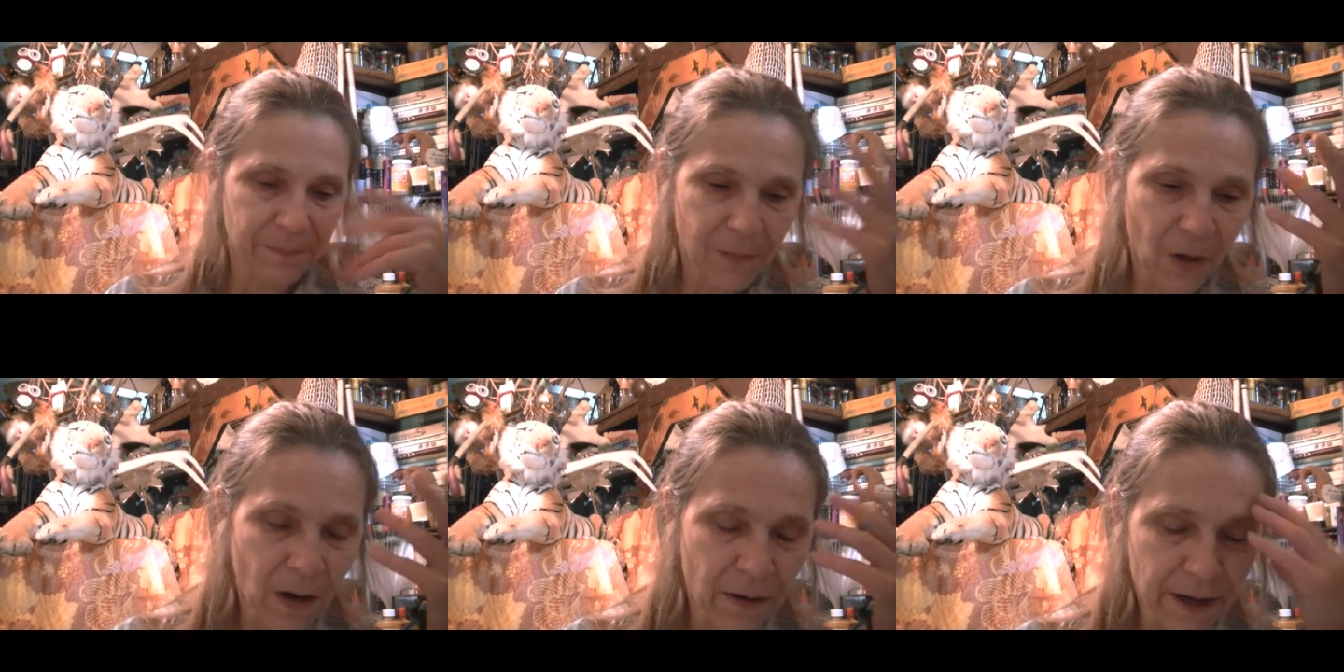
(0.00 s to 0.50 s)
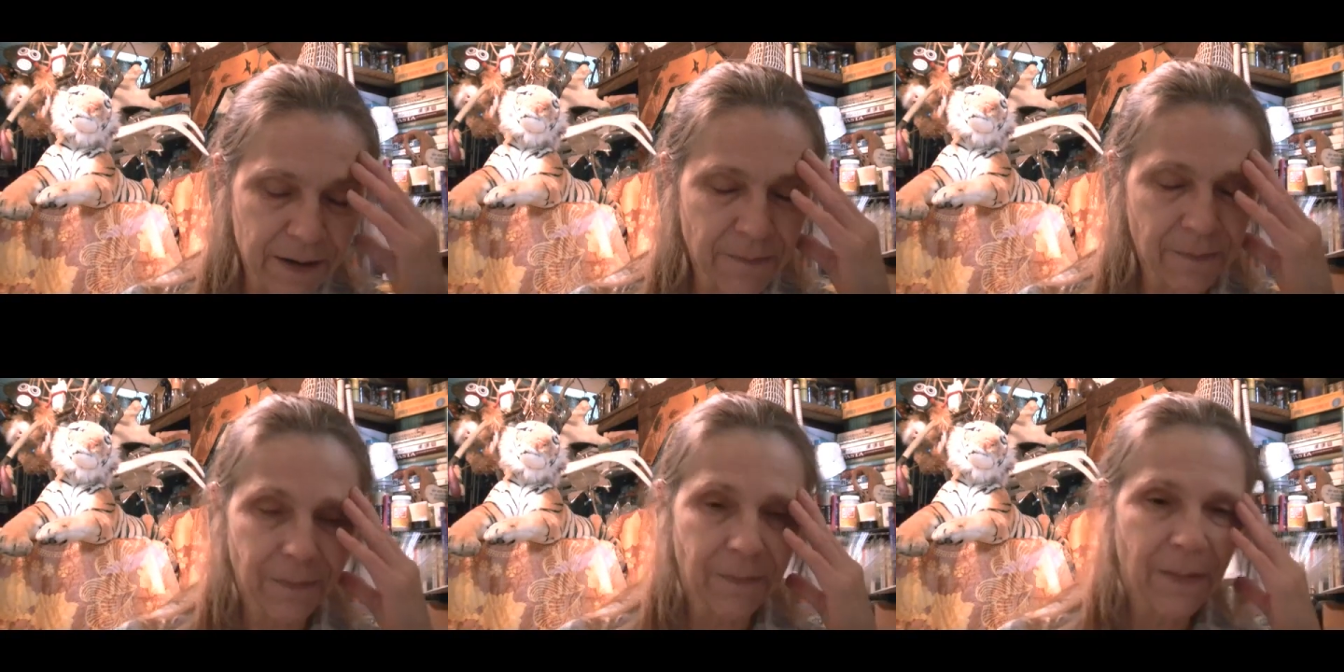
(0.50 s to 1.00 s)
all right,
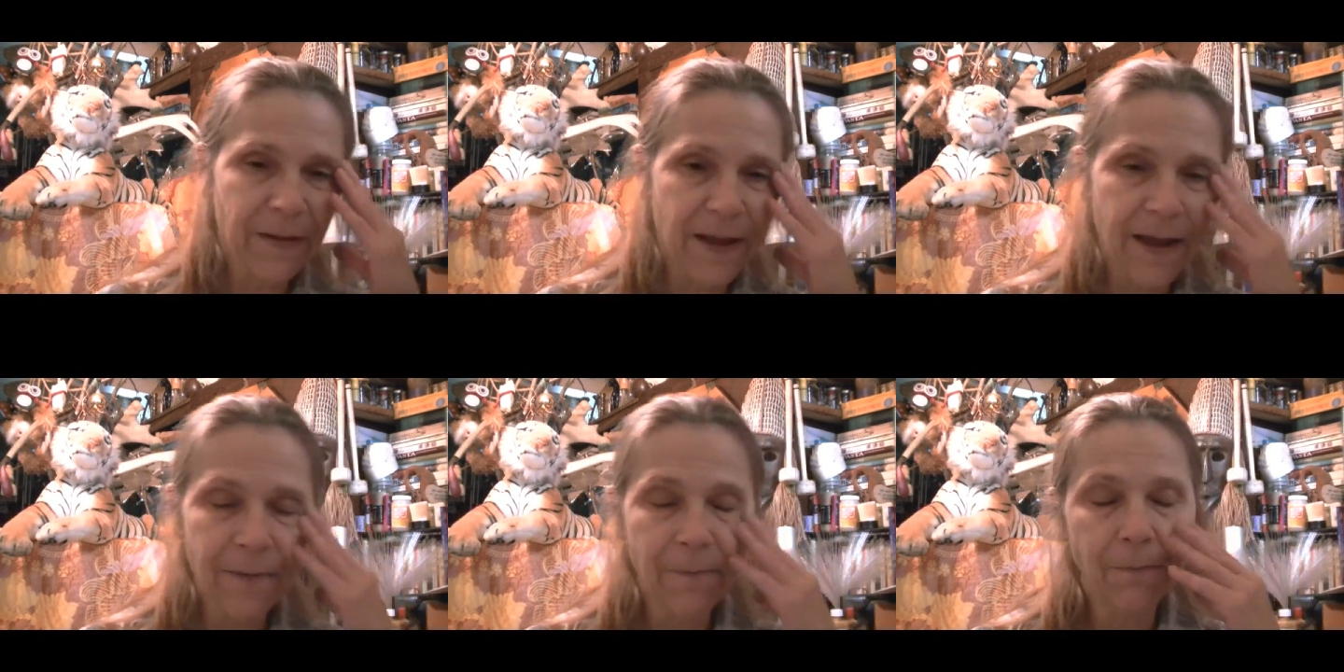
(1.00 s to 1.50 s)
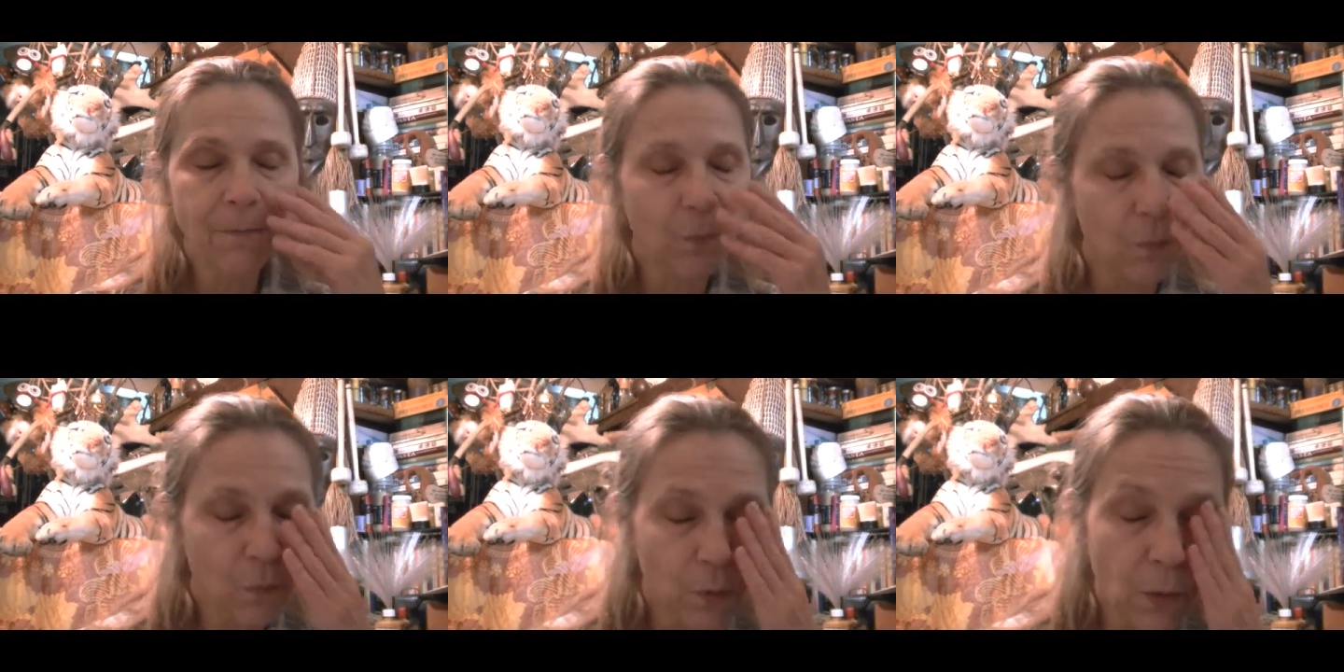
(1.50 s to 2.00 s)
and then
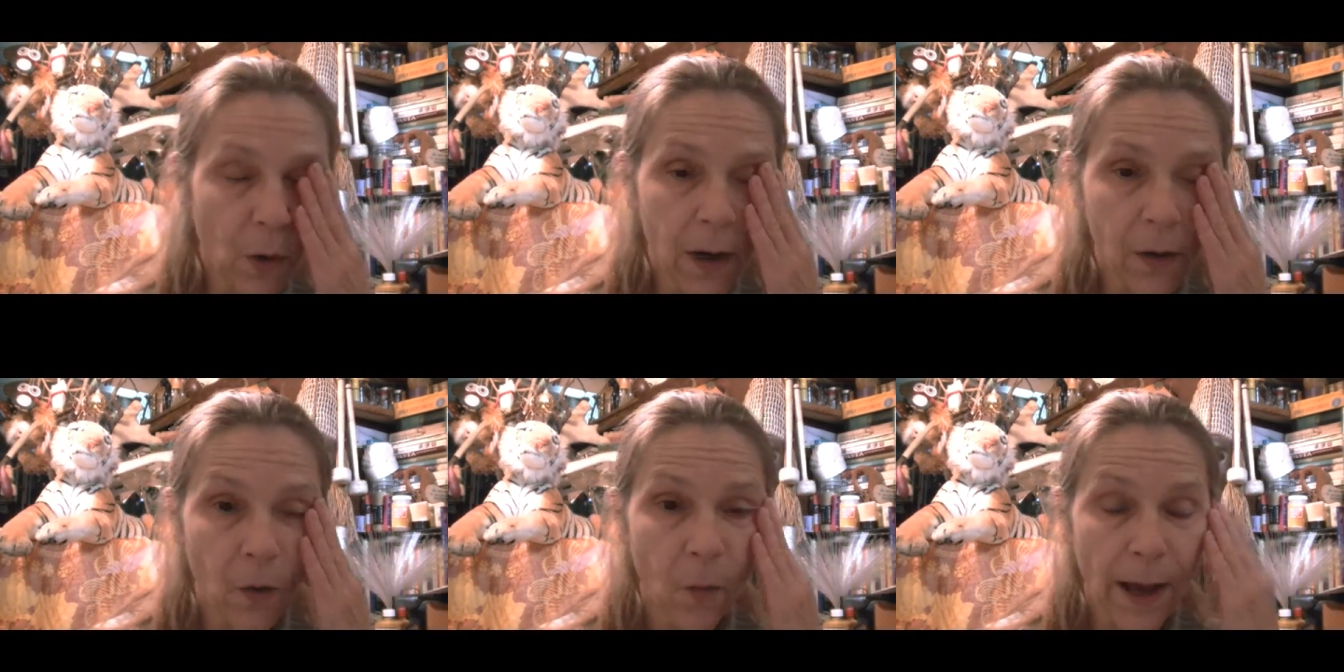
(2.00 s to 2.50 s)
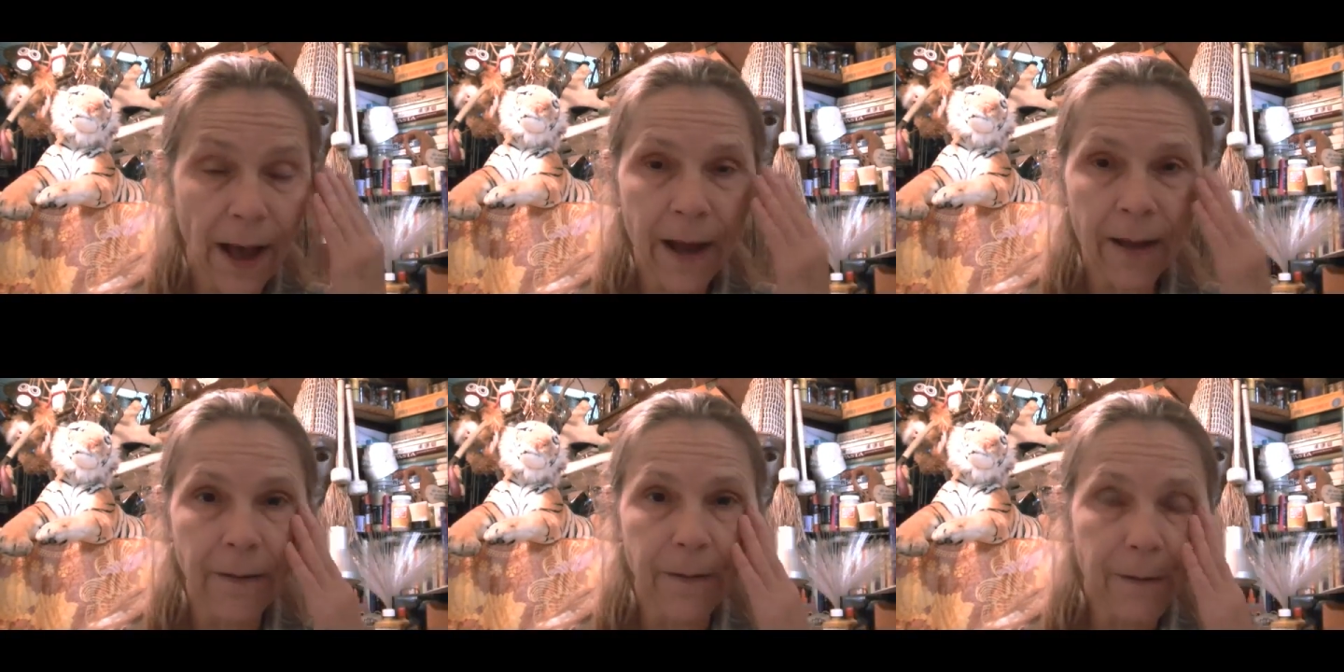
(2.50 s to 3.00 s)
we want to go
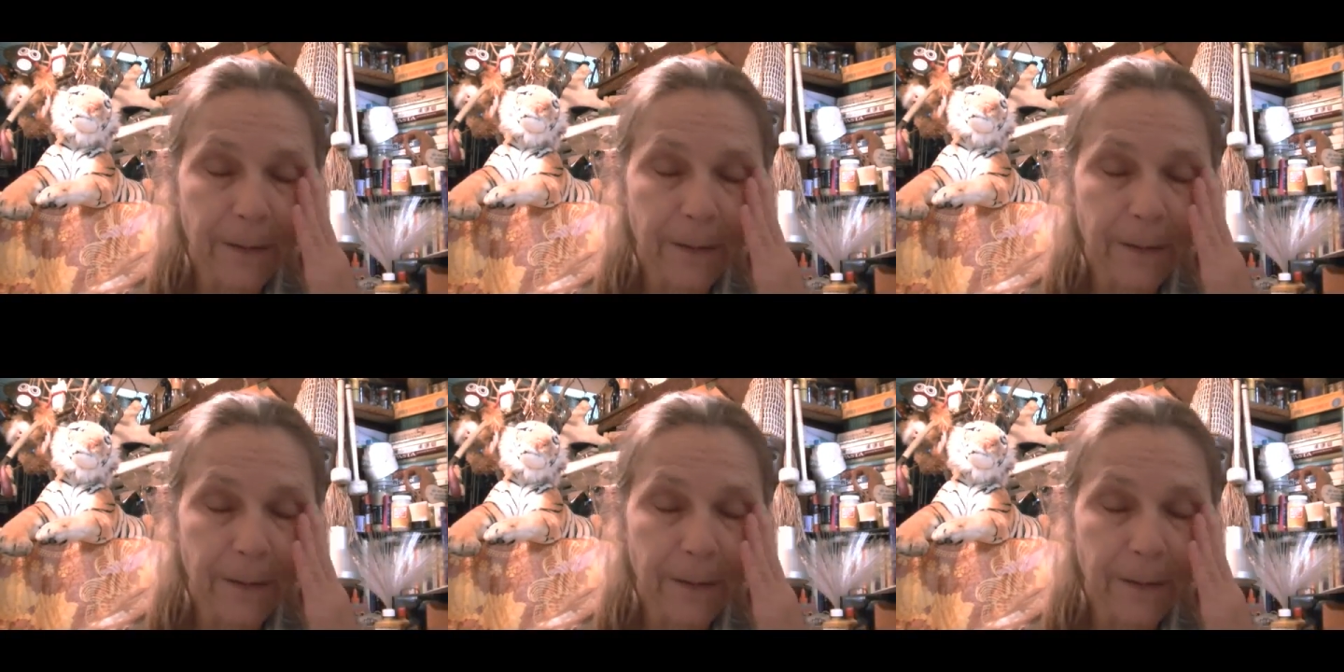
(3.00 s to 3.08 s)
back,